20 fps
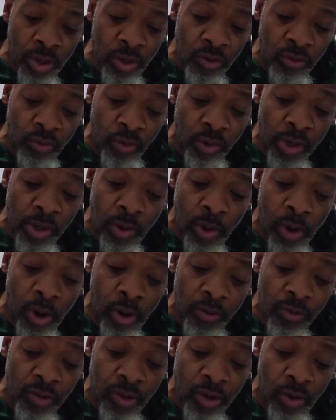Zora Neale
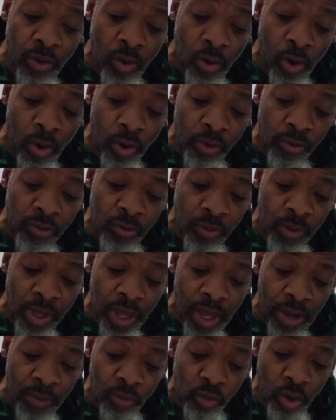Hurston also
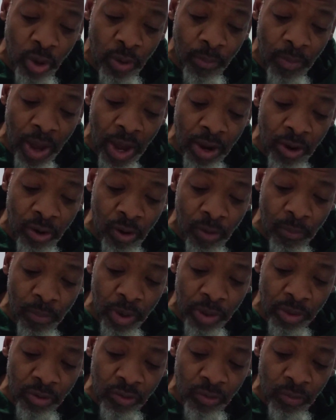came to admire her
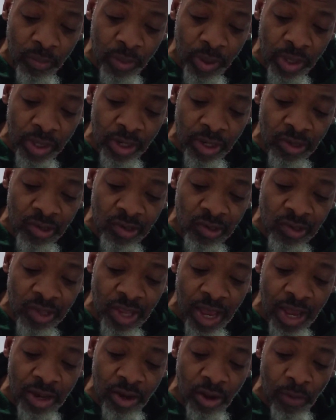mother's ability to
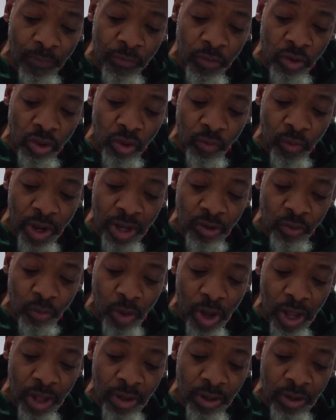stand up to threats
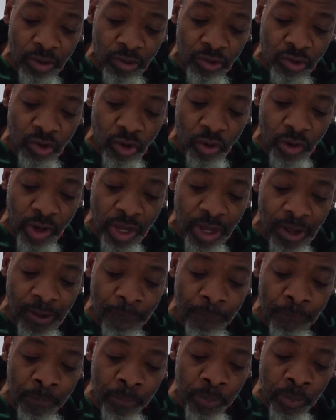while asserting
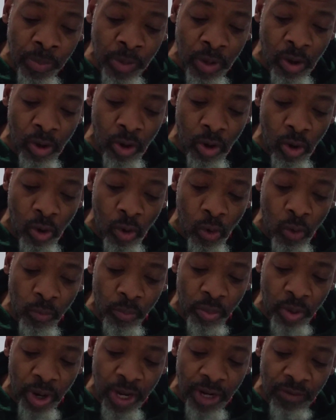her own
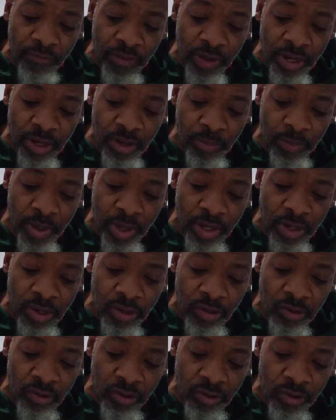brand of
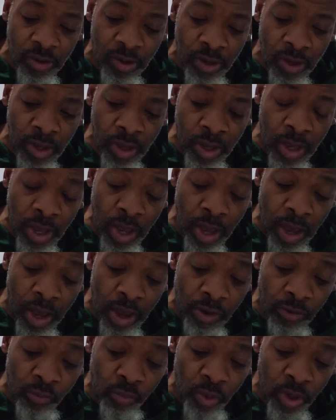independence,
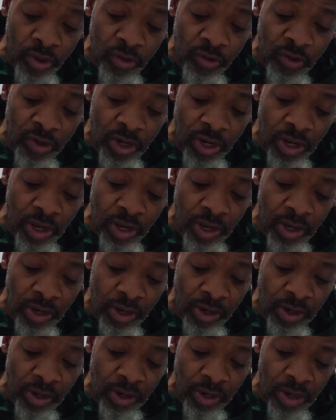as when
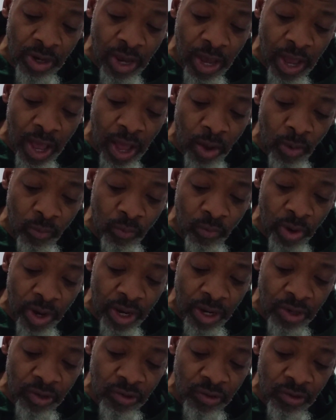she
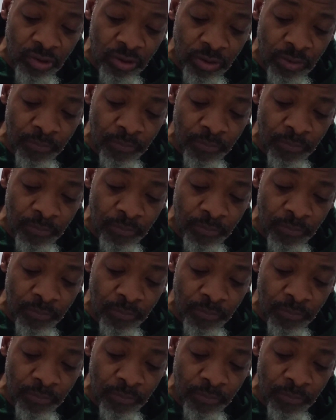outraged